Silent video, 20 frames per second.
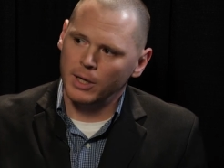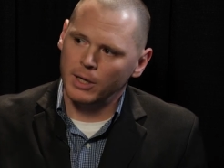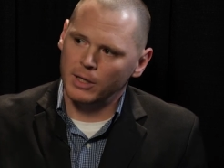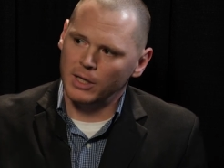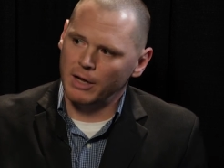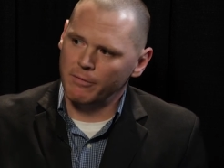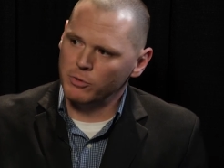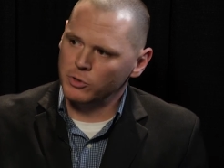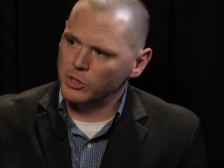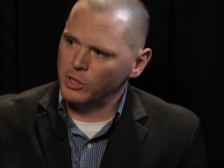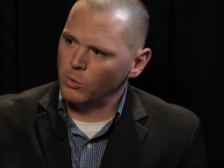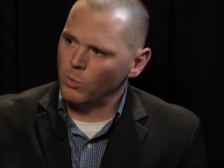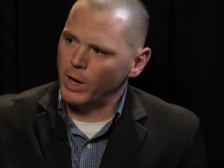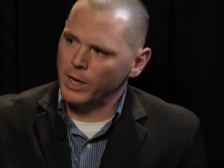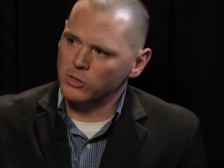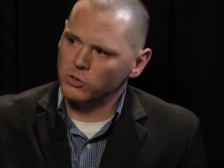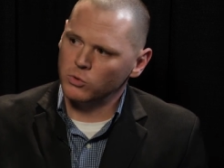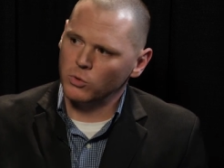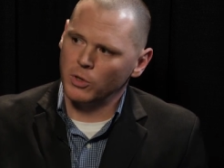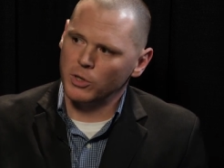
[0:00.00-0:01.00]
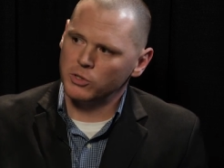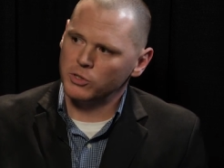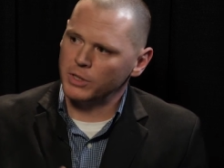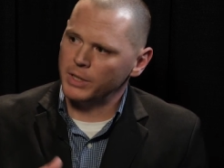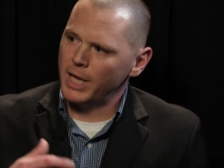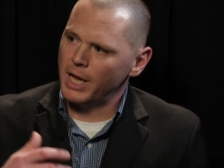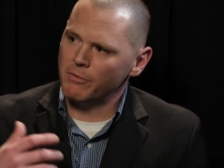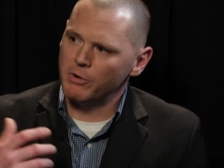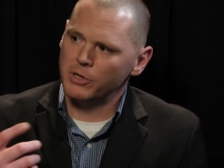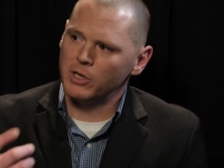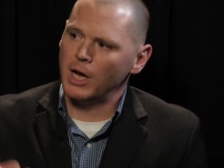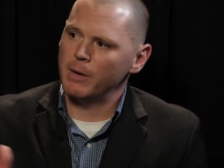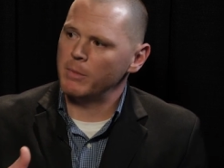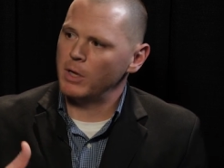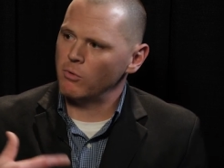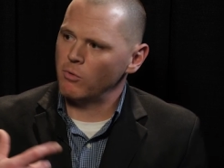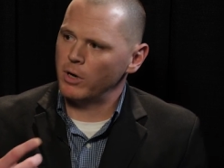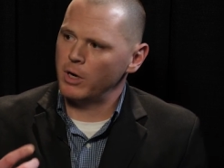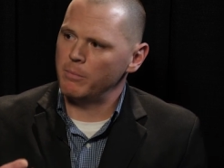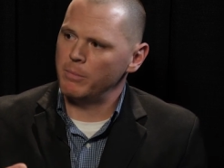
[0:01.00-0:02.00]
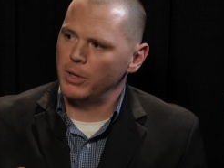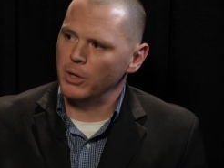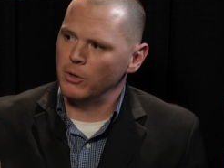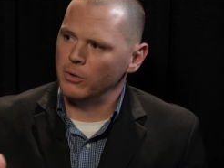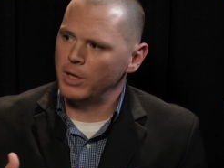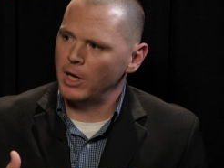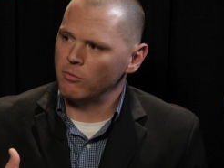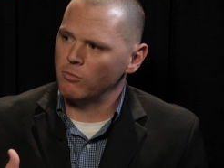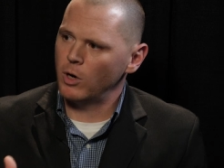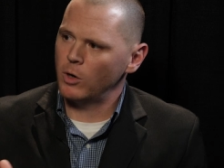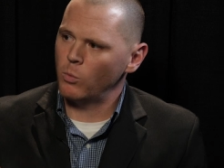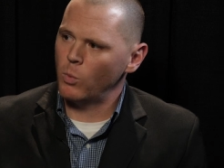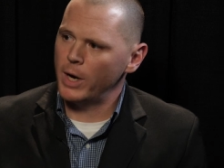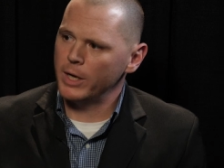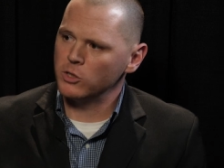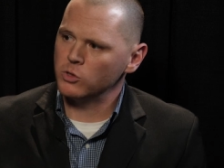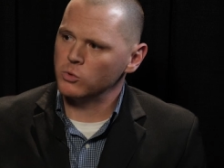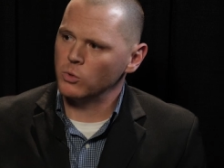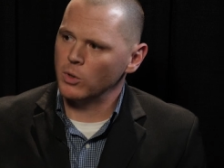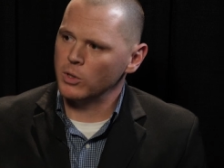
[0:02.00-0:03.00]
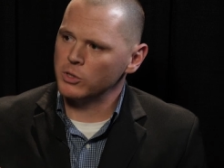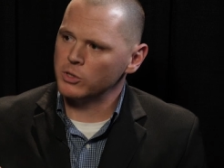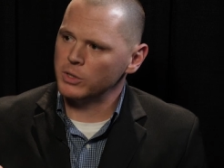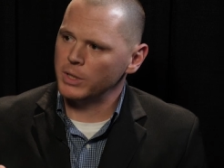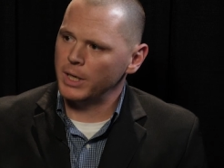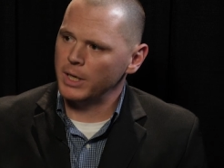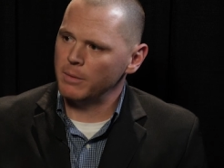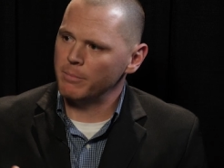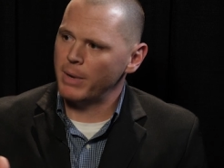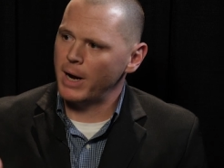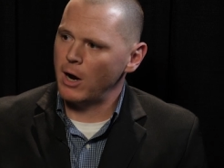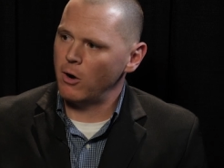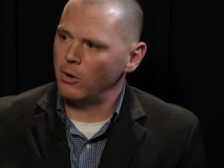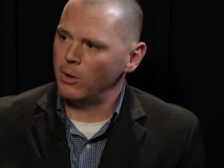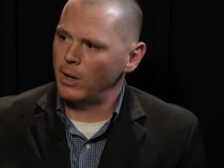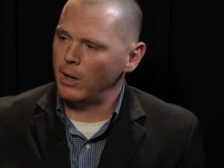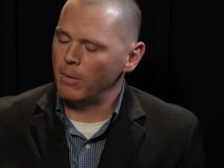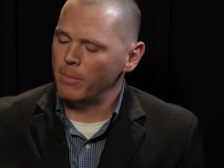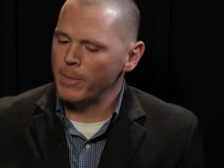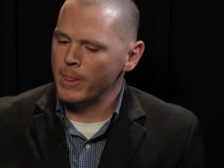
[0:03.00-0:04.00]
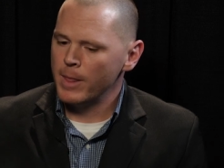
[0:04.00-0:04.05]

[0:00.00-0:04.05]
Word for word: leveraging WhiteSource, and every time they run a build, they run WhiteSource in parallel.